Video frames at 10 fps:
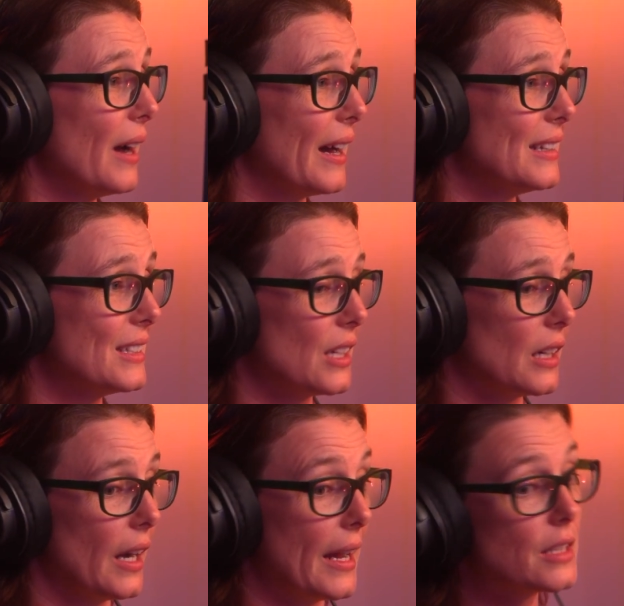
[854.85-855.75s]
And
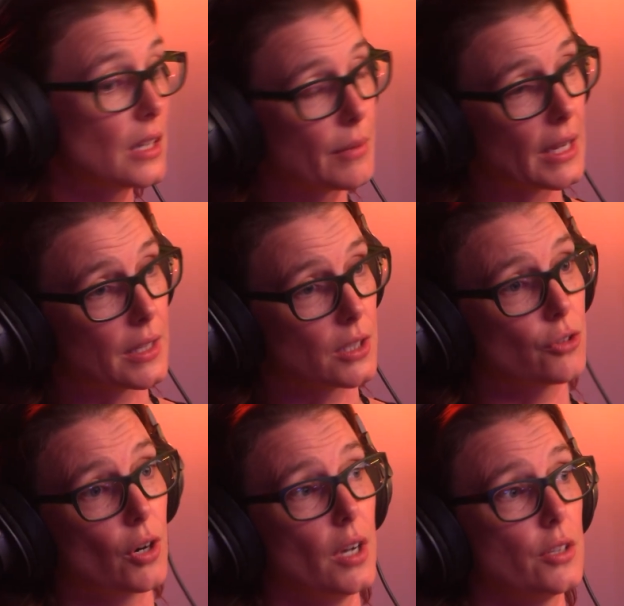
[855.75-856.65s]
I ended up getting a
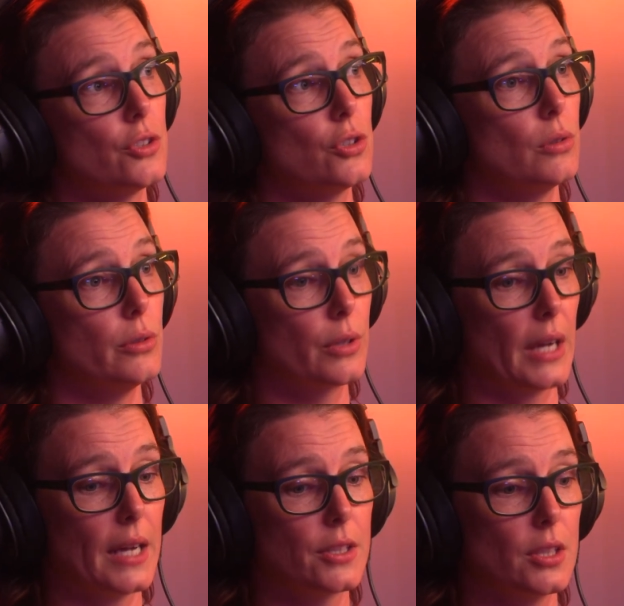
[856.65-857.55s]
grant to look
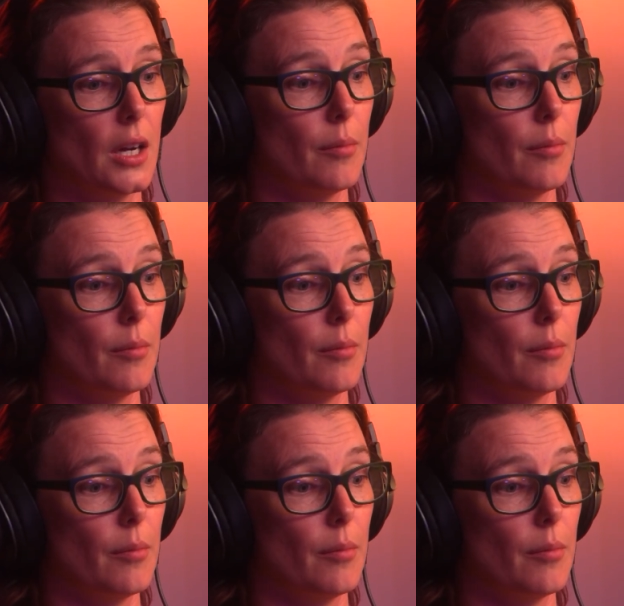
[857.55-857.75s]
at